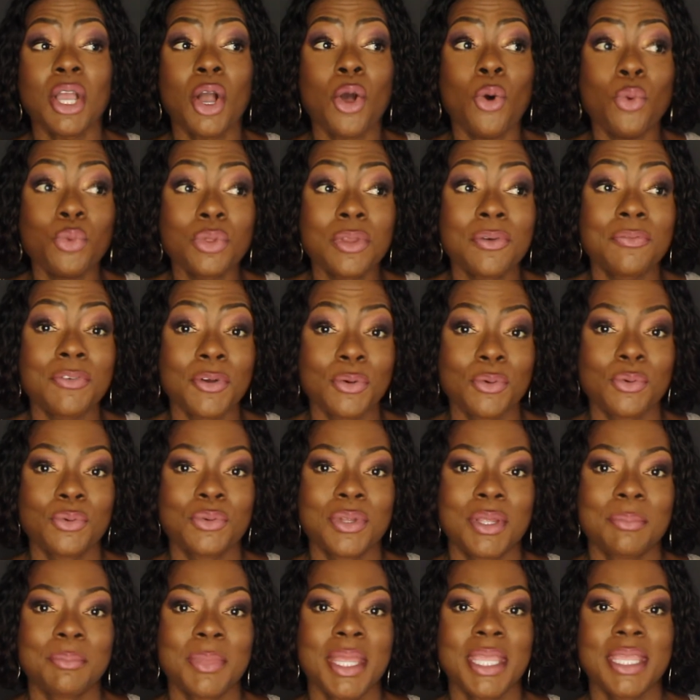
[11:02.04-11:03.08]
on the phone
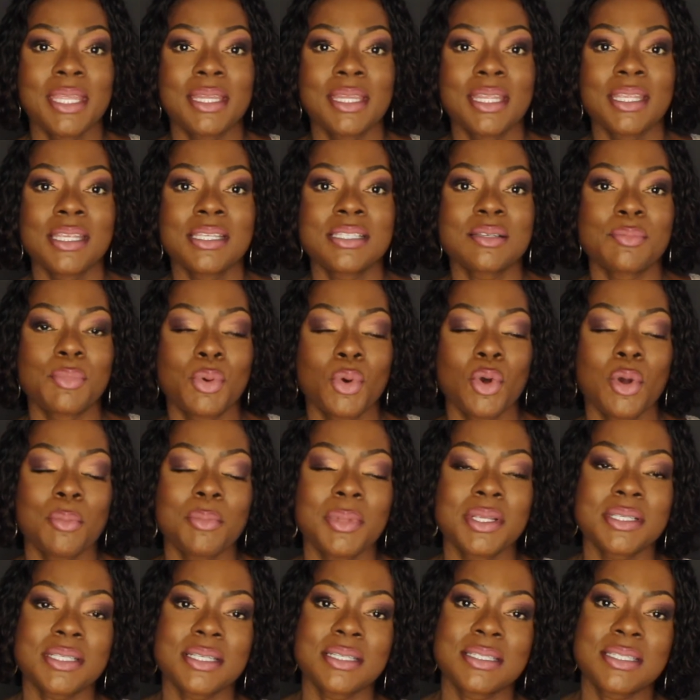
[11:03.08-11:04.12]
and making these
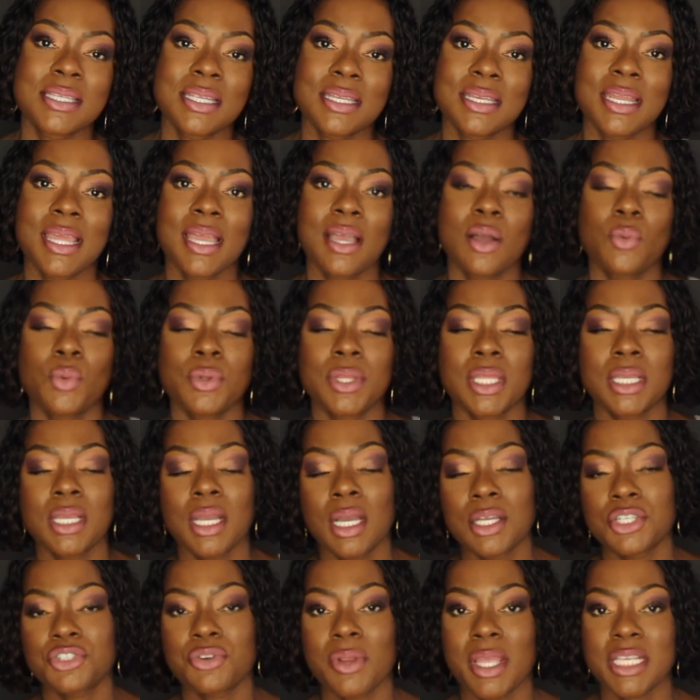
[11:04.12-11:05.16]
appointments and sitting down with the
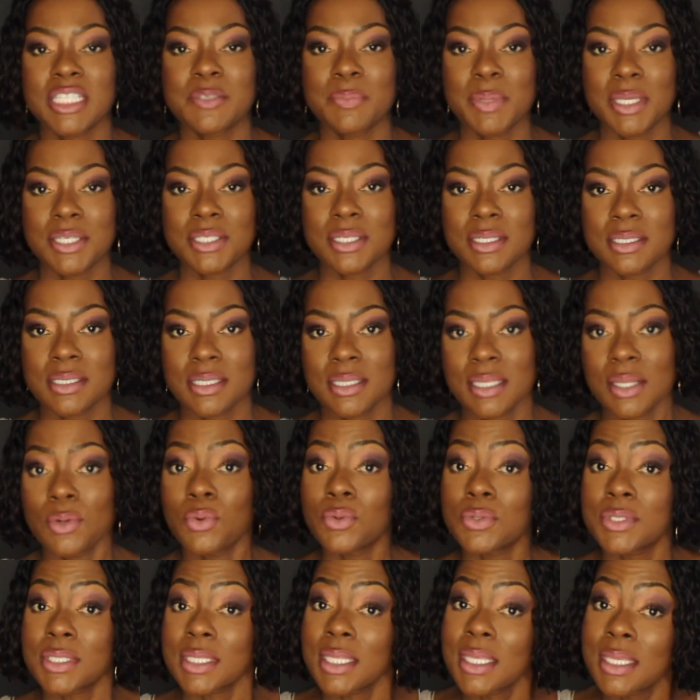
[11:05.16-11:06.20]
contract specialist and
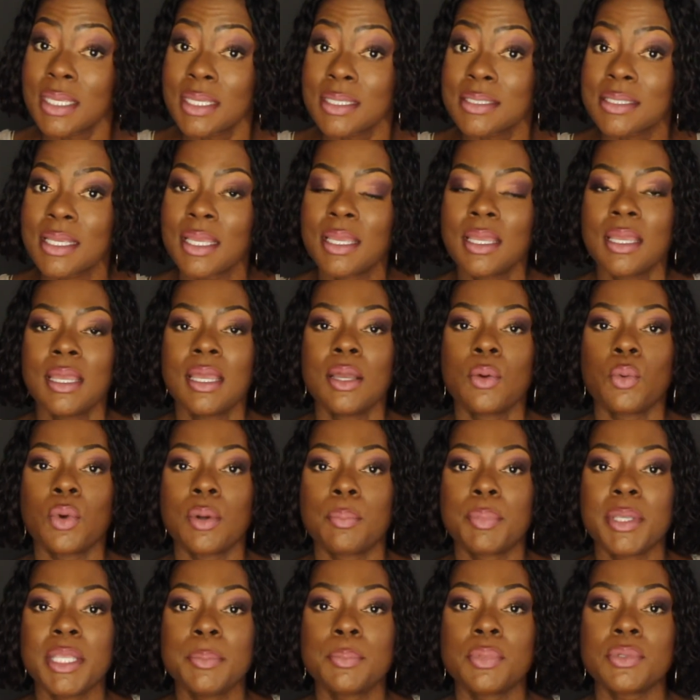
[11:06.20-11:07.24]
those things.
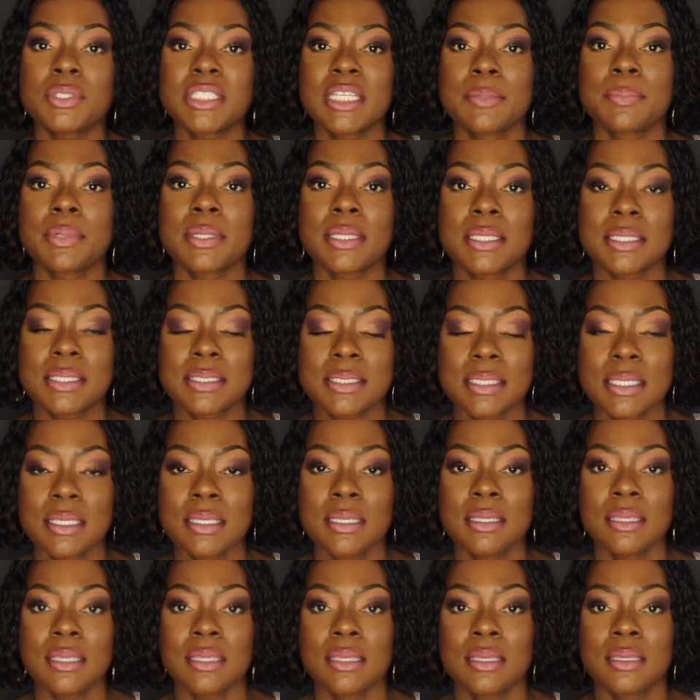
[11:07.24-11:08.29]
What people typically
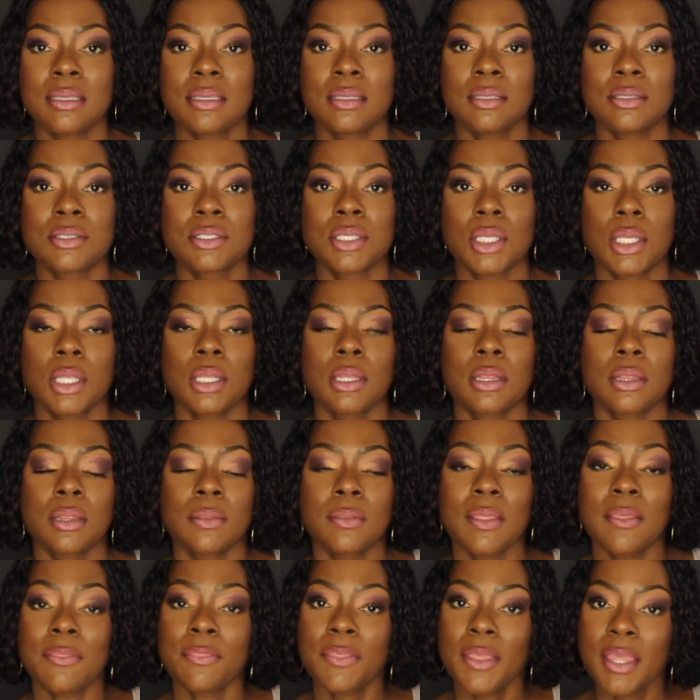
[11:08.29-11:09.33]
see is
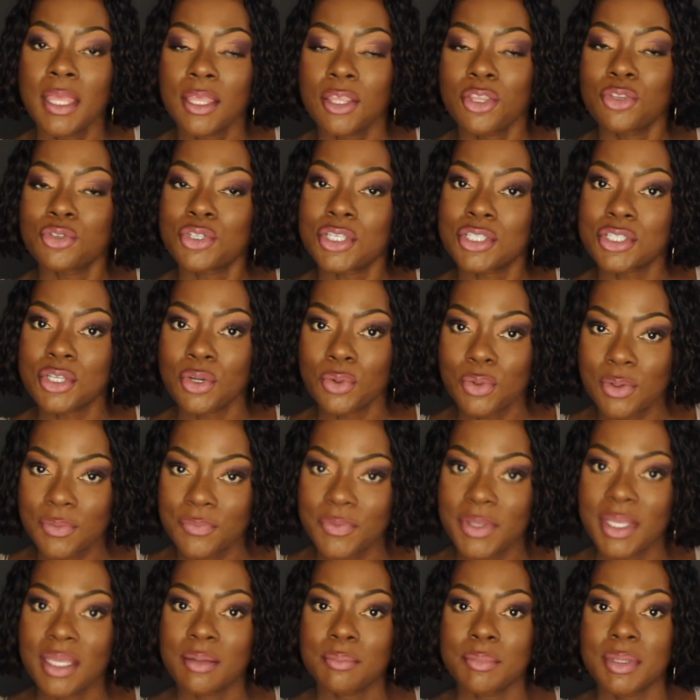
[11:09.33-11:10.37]
they think you just go to
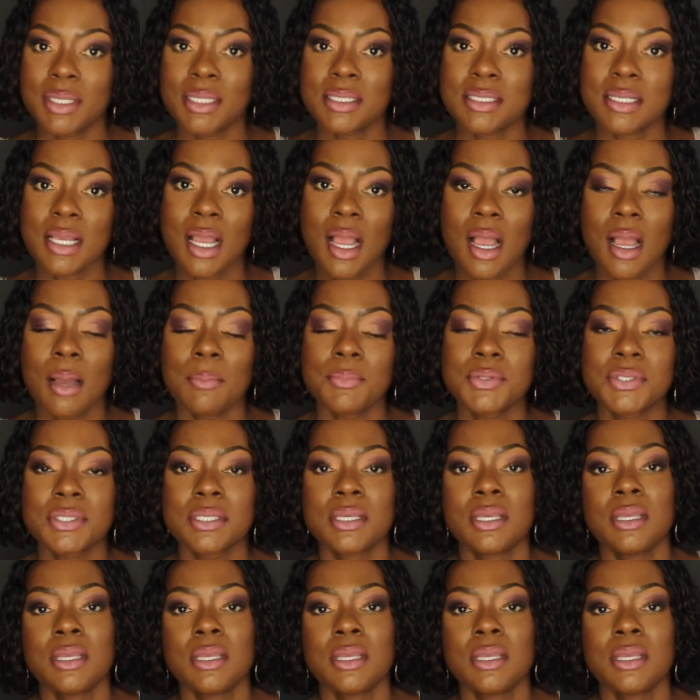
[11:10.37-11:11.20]
FedBiz Ops,